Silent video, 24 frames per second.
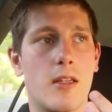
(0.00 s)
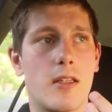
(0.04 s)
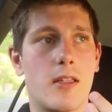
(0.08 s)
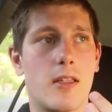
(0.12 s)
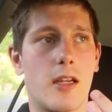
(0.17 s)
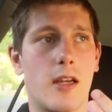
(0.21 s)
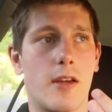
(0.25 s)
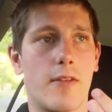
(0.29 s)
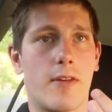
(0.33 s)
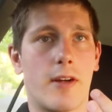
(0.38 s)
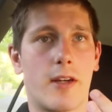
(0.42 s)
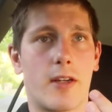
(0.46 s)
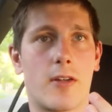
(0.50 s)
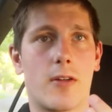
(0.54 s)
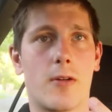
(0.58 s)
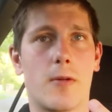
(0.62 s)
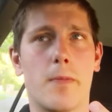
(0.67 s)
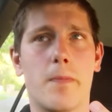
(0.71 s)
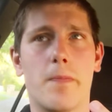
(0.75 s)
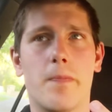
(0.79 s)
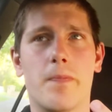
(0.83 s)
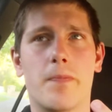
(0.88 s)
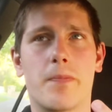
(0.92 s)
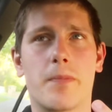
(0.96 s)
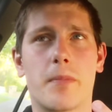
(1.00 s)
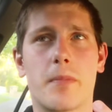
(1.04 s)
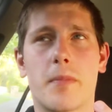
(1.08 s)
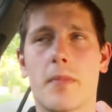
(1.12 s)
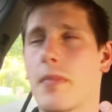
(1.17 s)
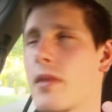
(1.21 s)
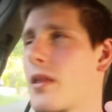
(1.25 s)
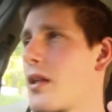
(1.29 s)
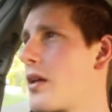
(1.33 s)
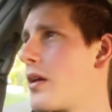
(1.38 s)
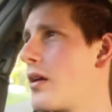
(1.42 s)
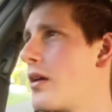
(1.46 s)
see if I could
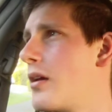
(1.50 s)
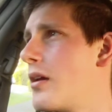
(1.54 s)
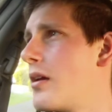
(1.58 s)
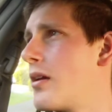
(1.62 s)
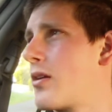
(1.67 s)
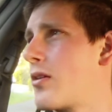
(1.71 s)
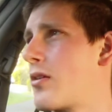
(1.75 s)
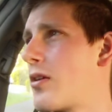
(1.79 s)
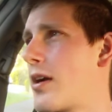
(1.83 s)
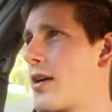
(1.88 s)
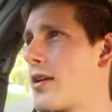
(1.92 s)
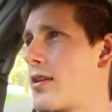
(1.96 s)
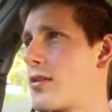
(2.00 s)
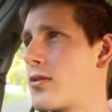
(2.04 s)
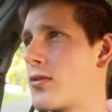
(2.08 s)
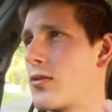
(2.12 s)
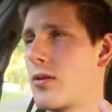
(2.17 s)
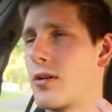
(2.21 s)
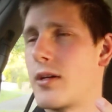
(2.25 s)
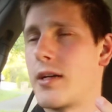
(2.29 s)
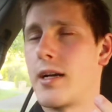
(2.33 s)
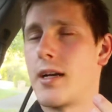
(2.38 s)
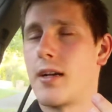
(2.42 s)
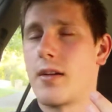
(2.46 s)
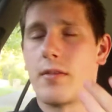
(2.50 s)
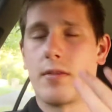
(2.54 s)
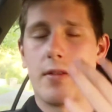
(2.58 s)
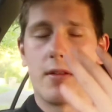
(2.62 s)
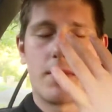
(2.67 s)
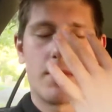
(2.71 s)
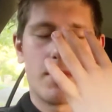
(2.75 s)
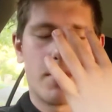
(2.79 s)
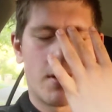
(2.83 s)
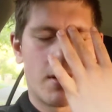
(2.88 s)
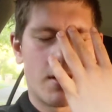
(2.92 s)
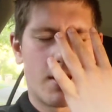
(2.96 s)
create a story out of
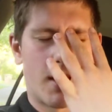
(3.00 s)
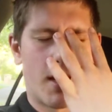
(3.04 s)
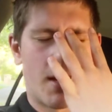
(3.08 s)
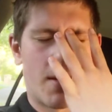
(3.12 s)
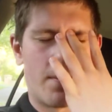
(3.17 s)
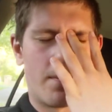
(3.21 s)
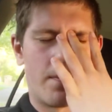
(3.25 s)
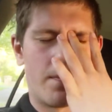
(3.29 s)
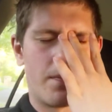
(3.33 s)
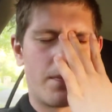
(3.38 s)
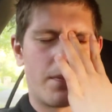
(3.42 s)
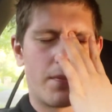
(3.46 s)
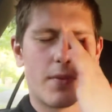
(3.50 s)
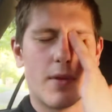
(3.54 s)
them. Um,